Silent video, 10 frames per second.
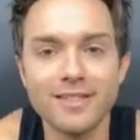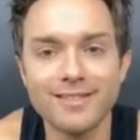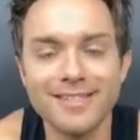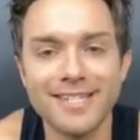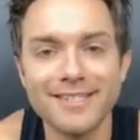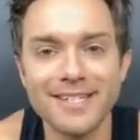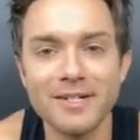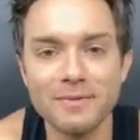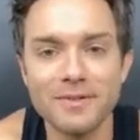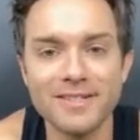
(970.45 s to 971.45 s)
It's a death
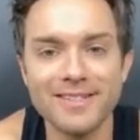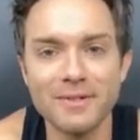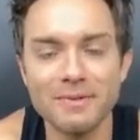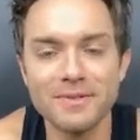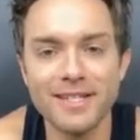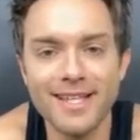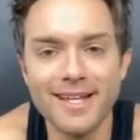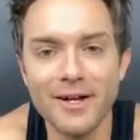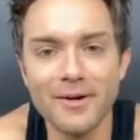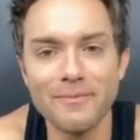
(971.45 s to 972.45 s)
sound, you know, let
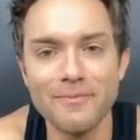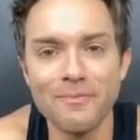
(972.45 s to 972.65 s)
that go.